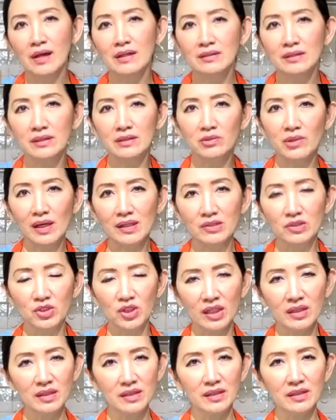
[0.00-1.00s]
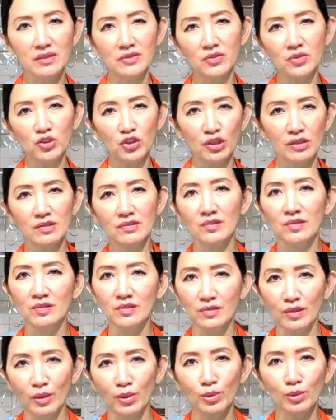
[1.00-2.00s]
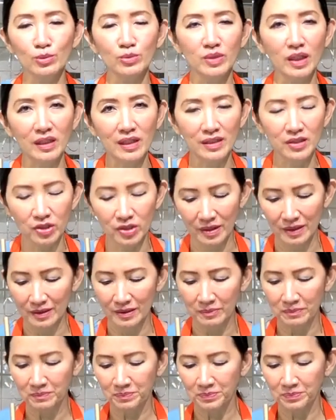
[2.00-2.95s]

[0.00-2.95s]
The grass jelly is just so delicious.